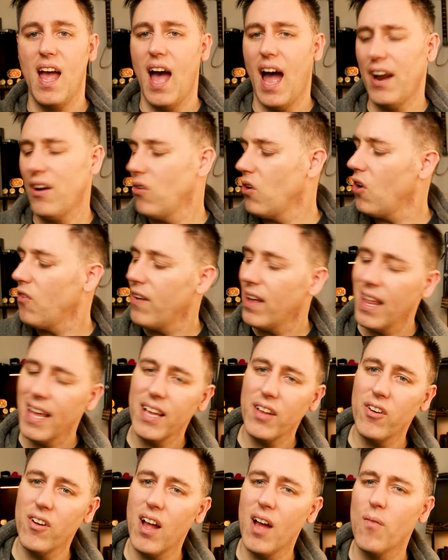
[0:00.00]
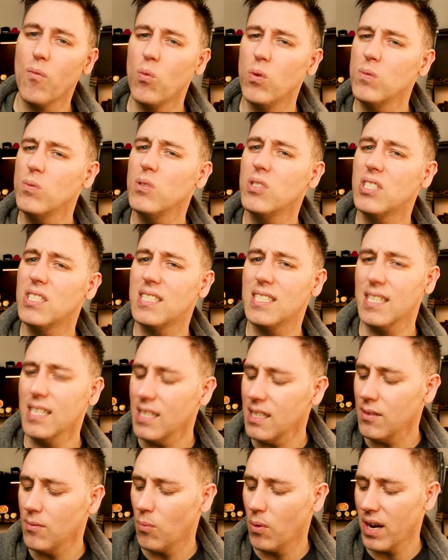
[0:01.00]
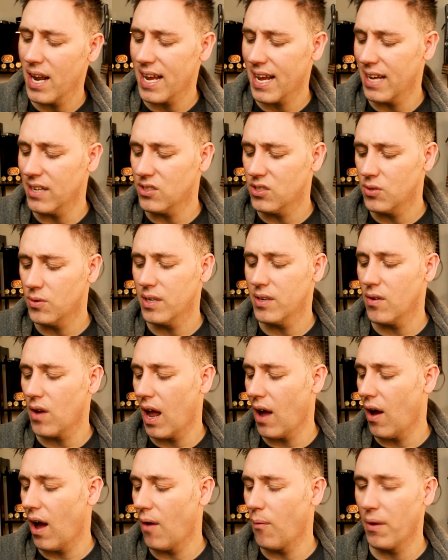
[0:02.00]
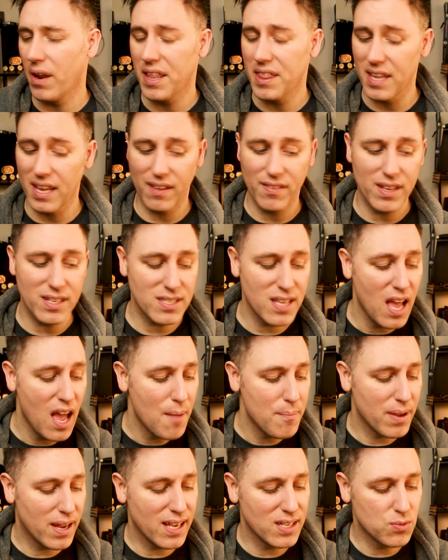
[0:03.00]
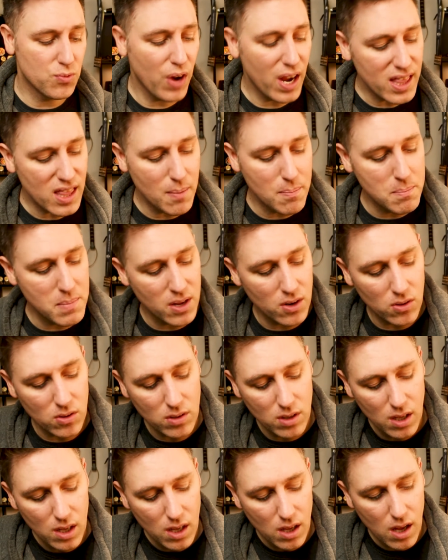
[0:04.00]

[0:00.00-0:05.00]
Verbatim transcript: I don't know if I like it or not. We'll see when I get to it uh, what I think of this, because right in the middle,